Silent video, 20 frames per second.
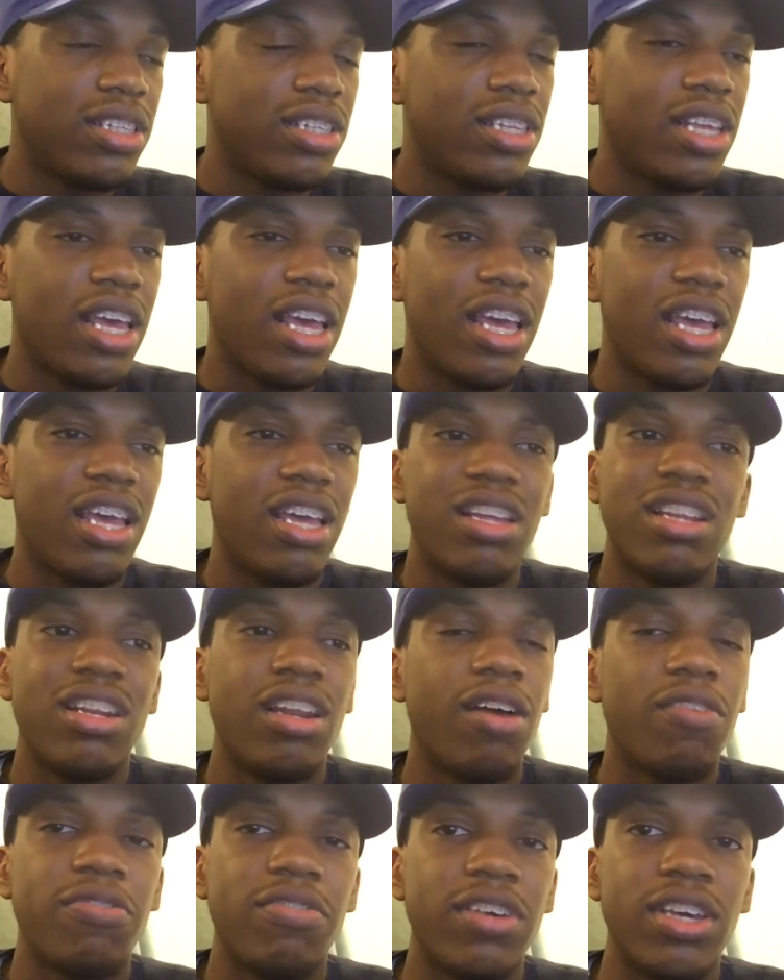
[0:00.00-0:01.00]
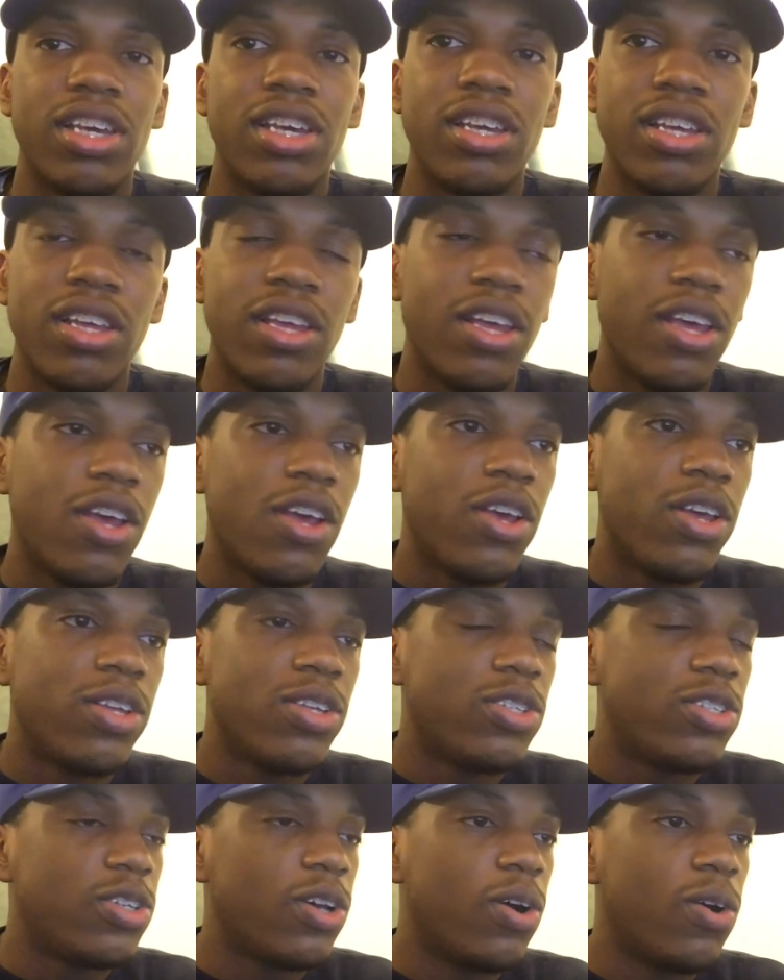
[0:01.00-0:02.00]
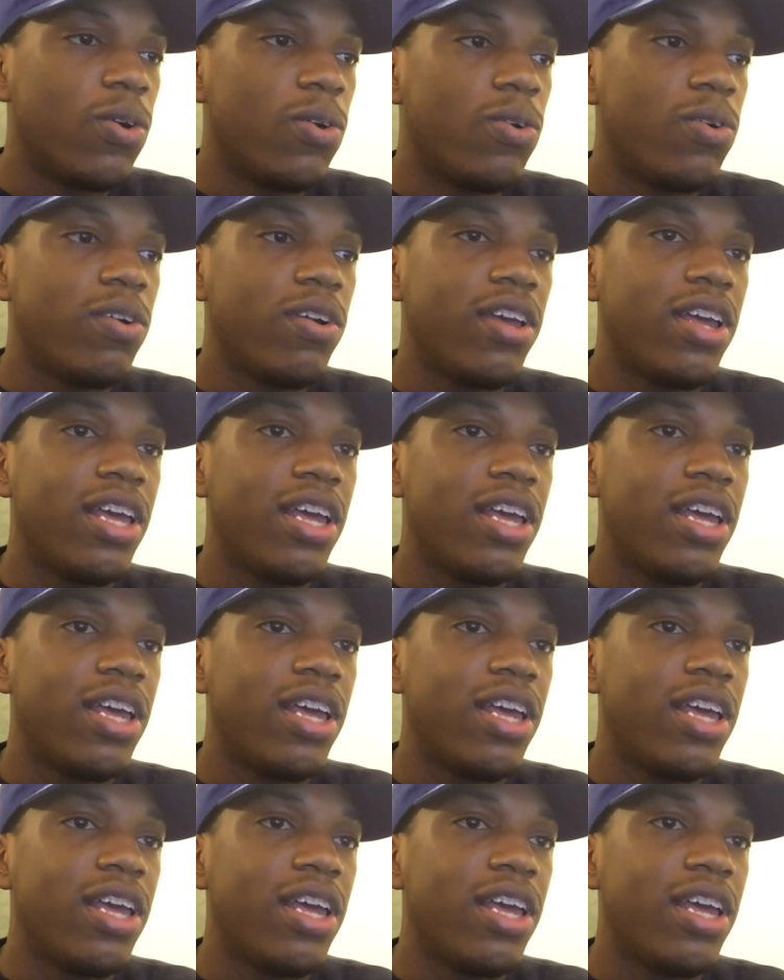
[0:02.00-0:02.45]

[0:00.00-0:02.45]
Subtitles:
They're nothing. So,